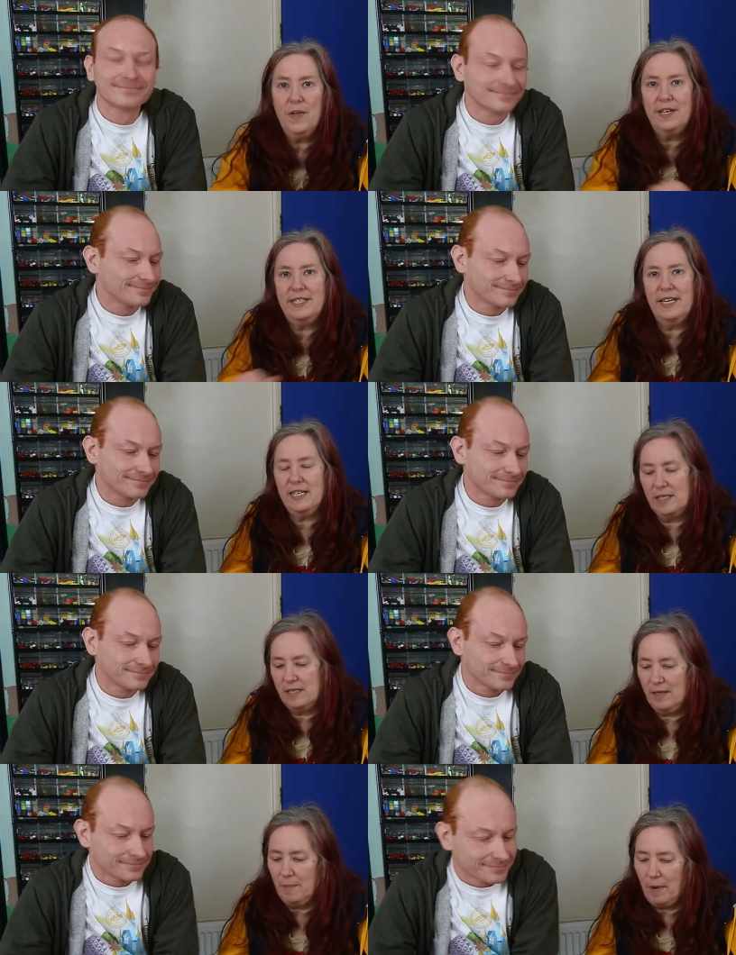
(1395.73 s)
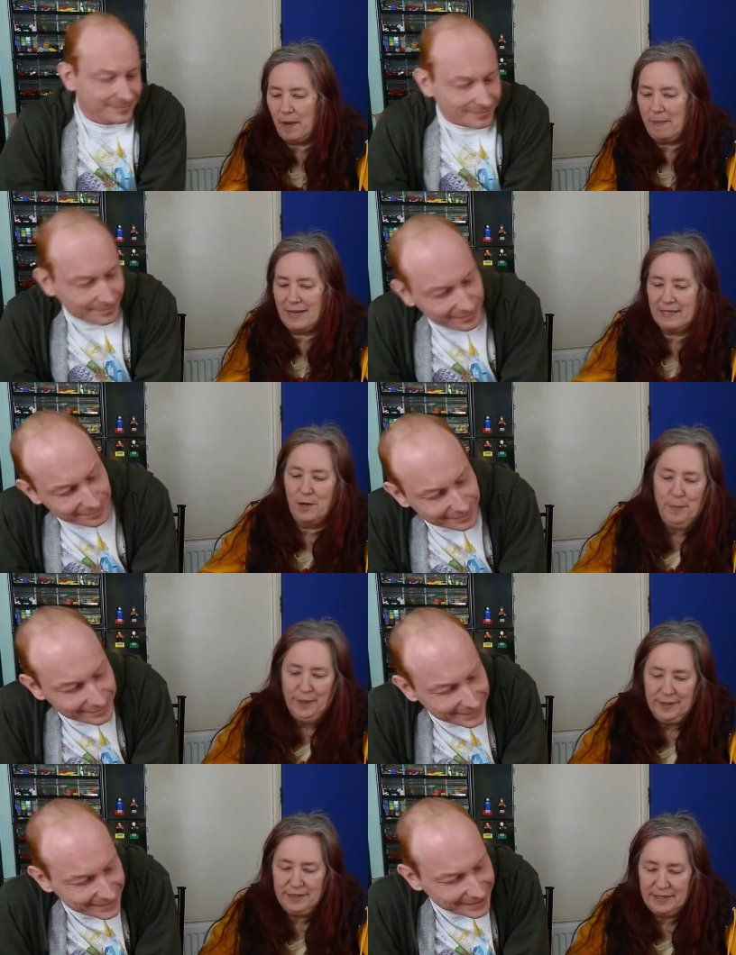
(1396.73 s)
Speaker 1: 36 blind bags
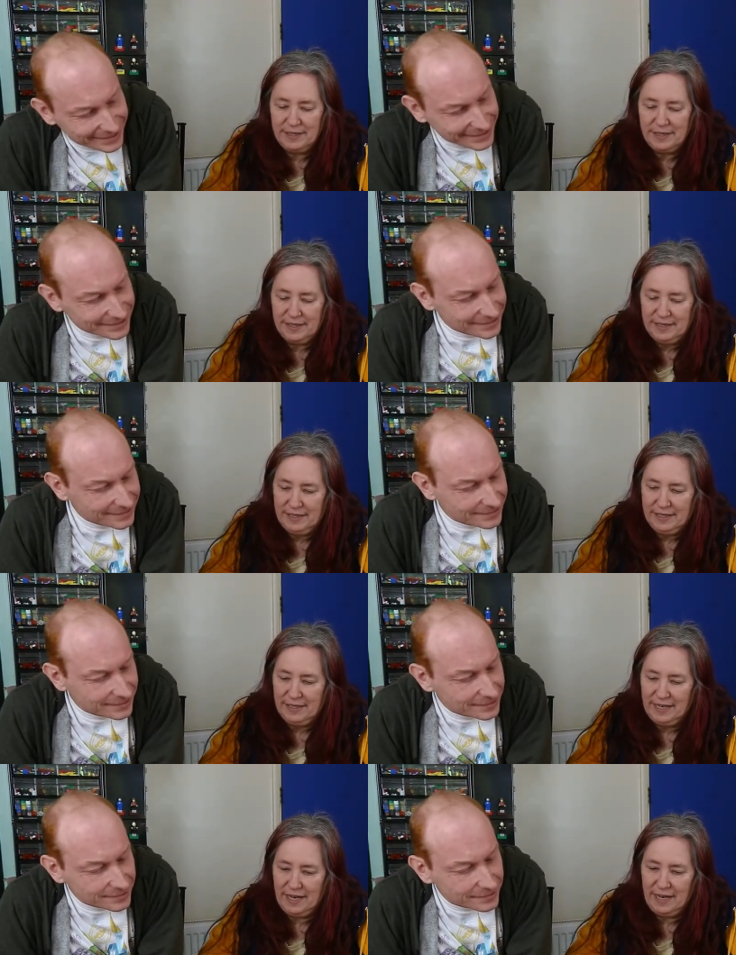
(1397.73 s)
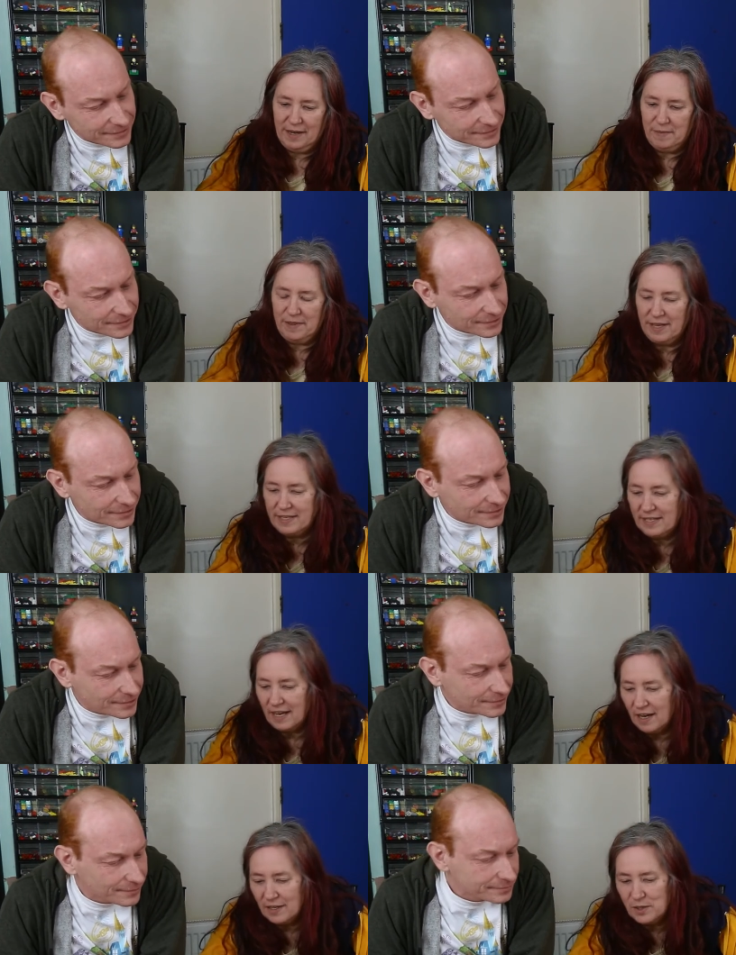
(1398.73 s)
opened. Um, and that's
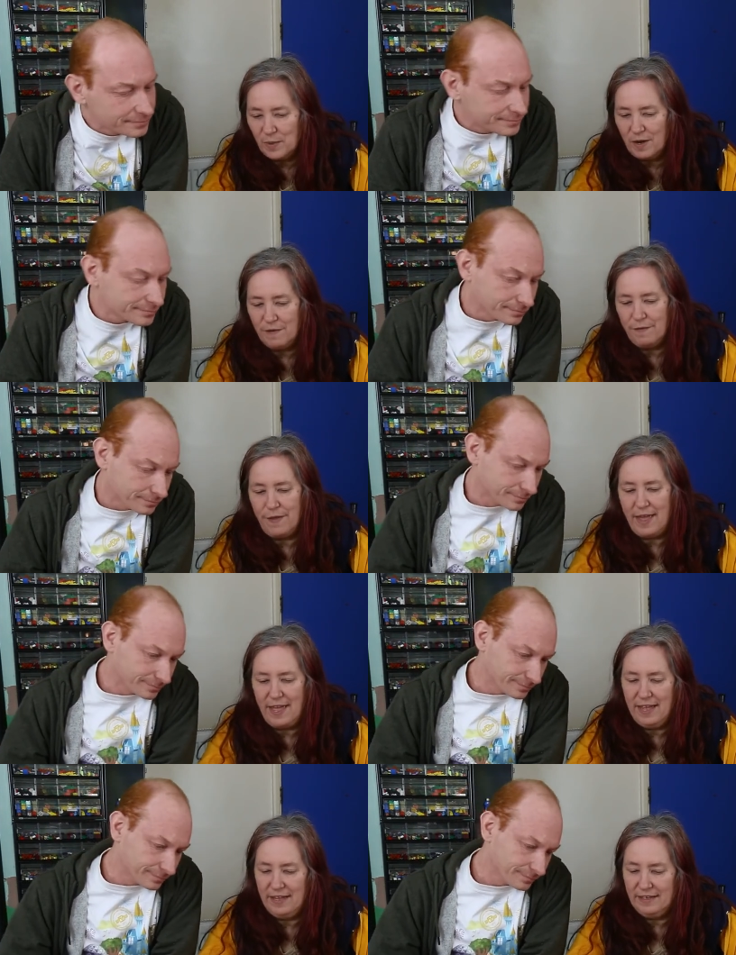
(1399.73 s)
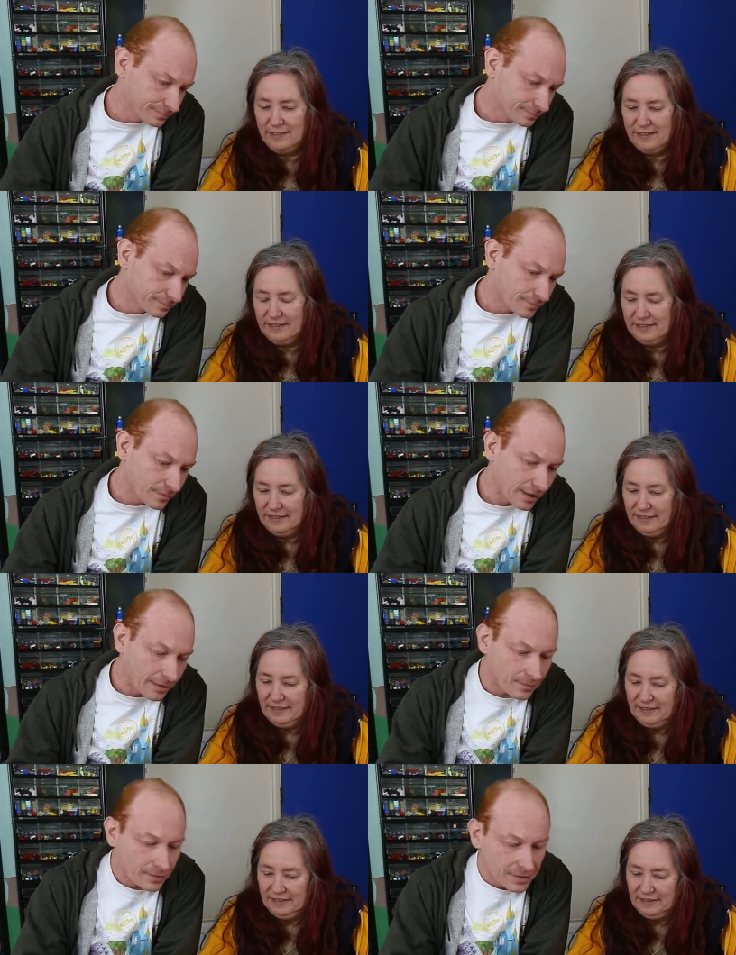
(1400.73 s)
our 12 there.
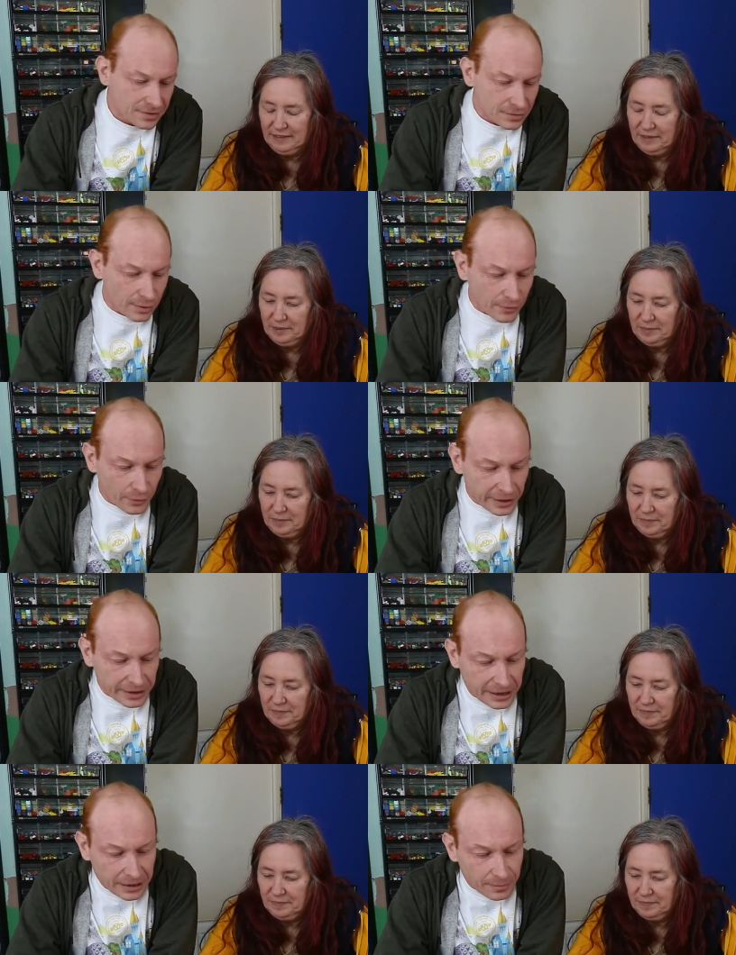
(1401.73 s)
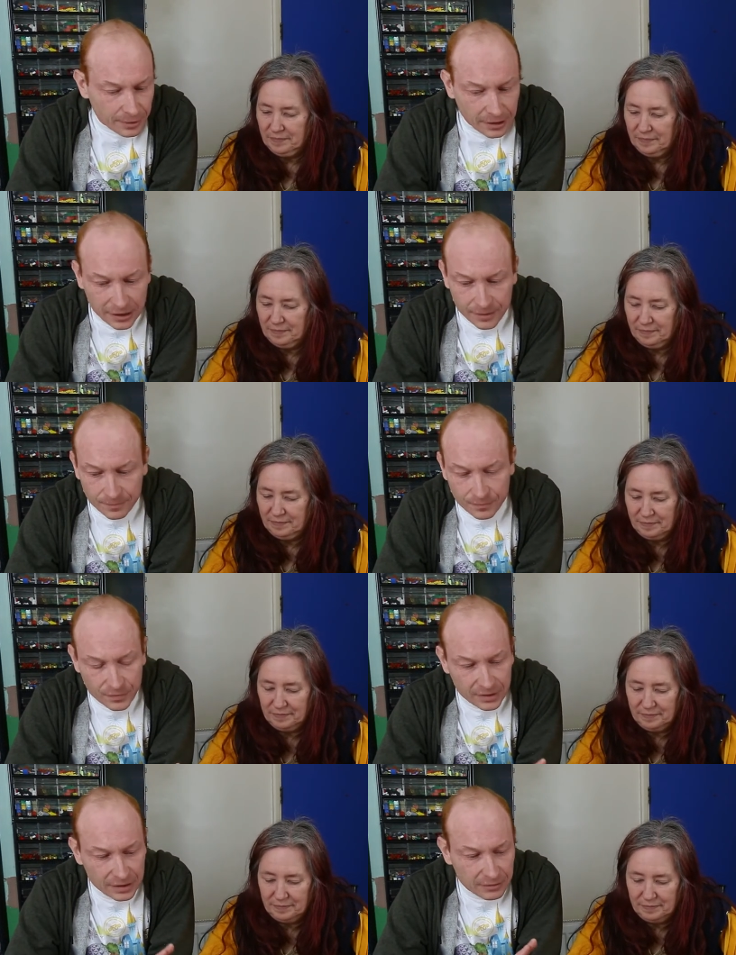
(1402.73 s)
Speaker 2: Yeah, these are the 12 we're going to keep. Um,
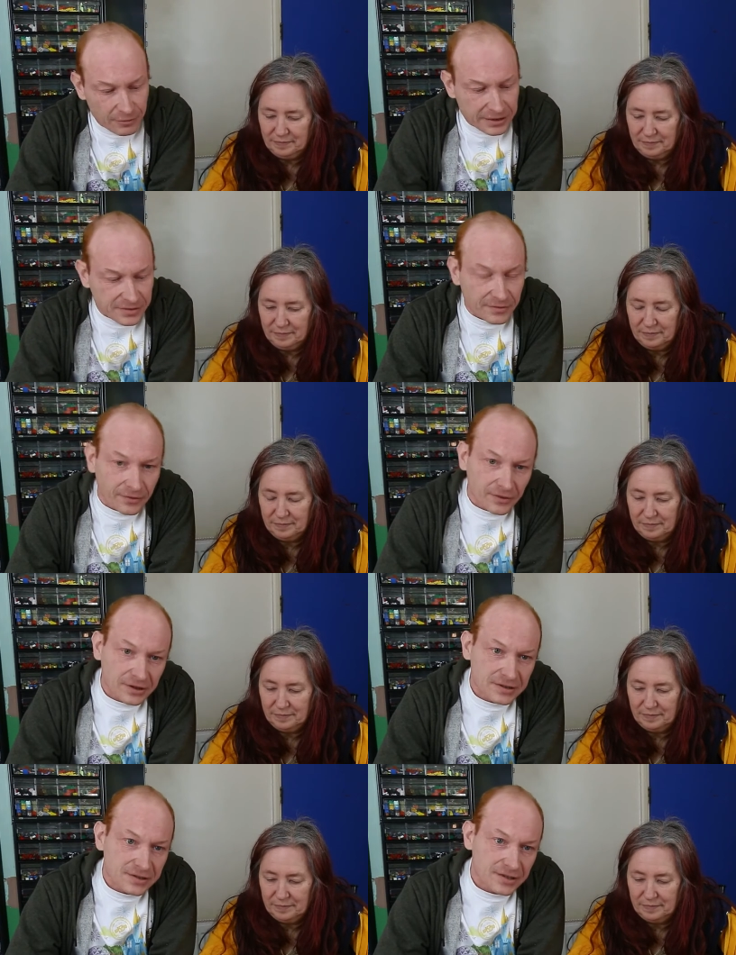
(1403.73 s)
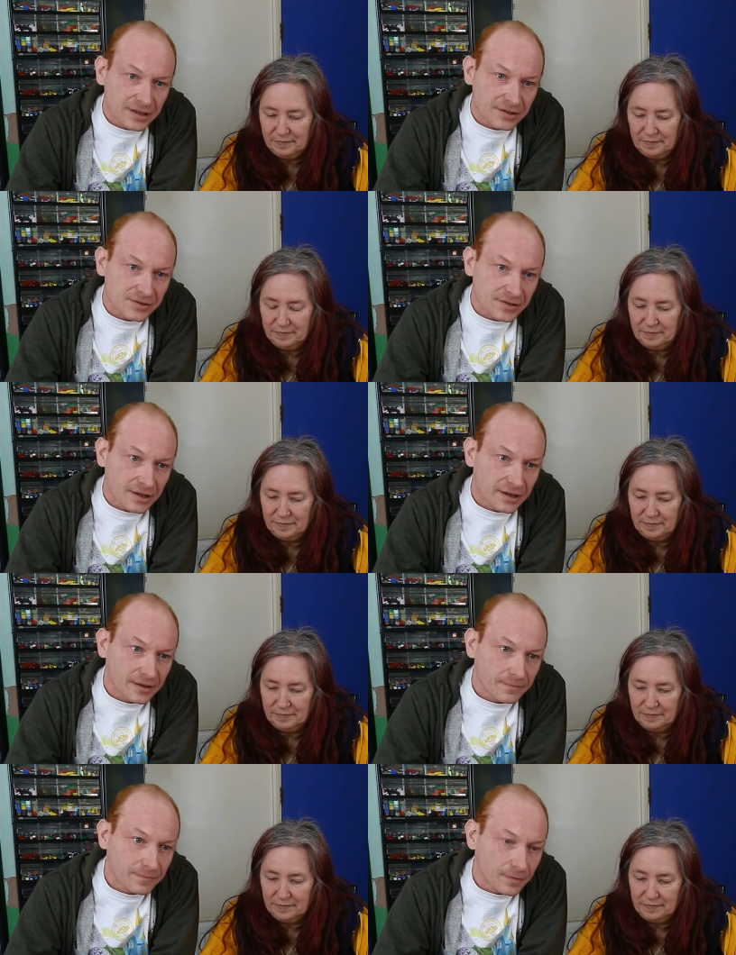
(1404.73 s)
the rest of the 36
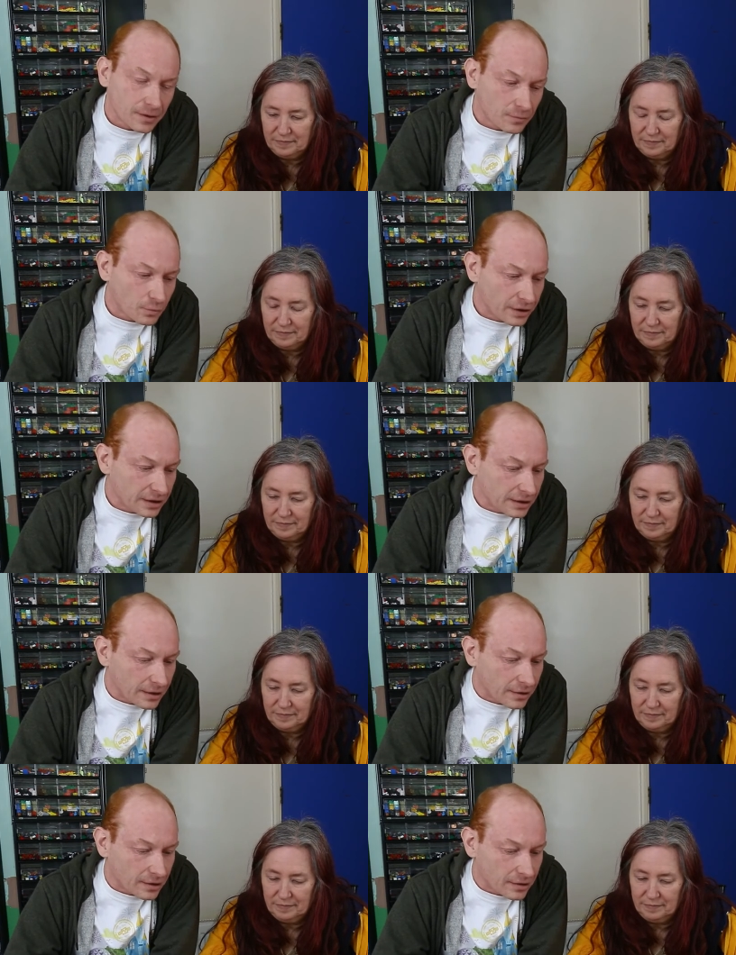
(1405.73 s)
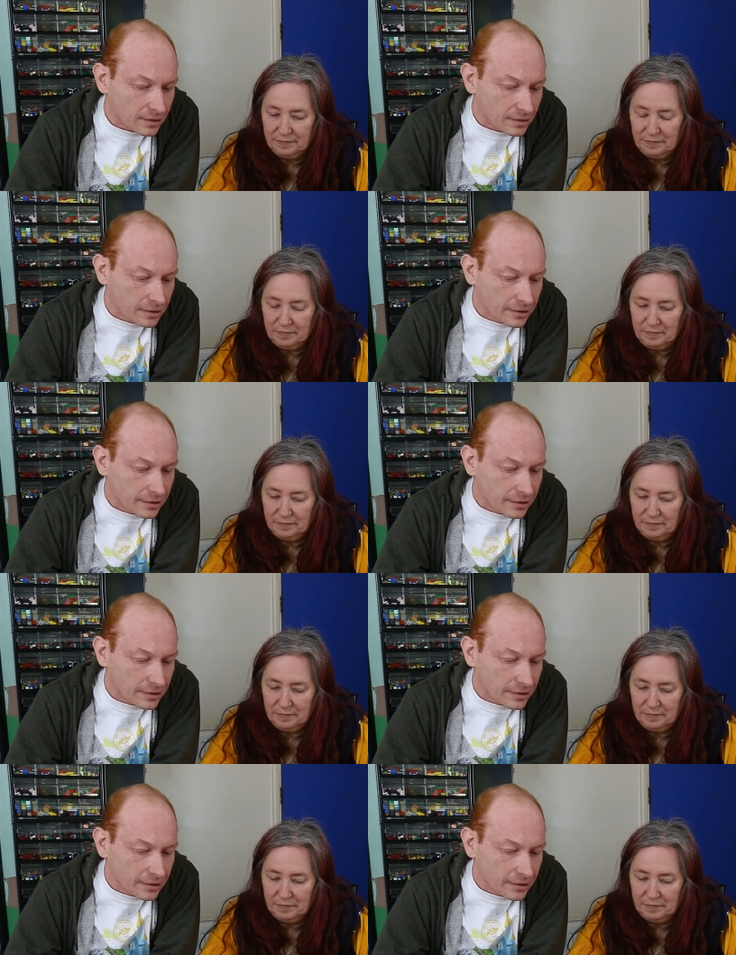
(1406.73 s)
um, we are